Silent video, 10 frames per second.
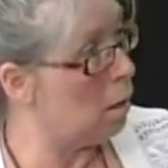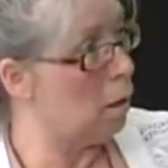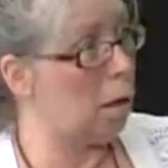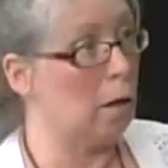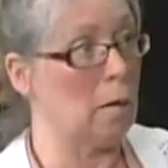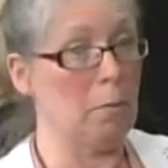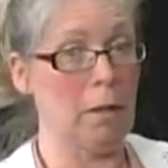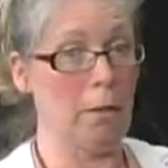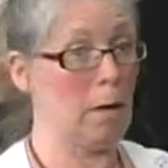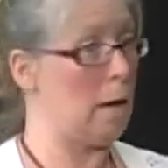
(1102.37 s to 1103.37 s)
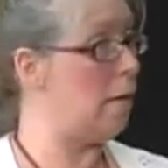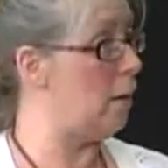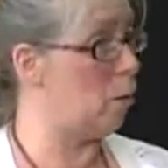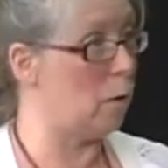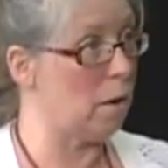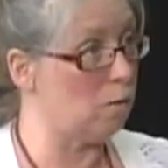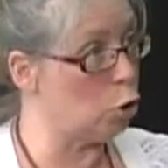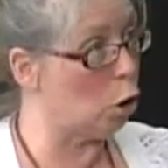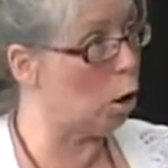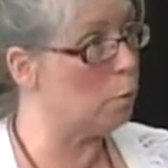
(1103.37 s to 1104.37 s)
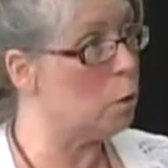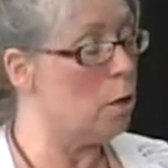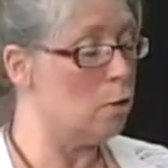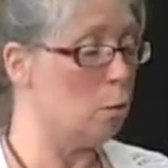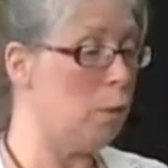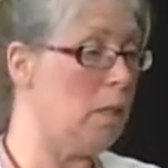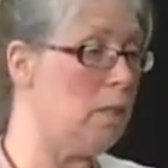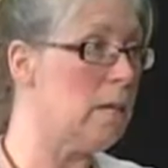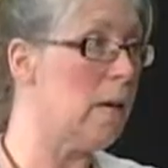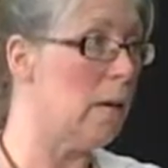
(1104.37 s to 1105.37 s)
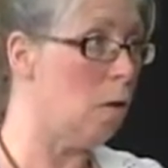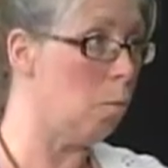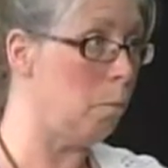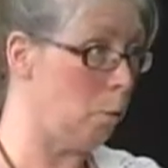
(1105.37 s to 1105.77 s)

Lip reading: They don't have jobs, so we need to help.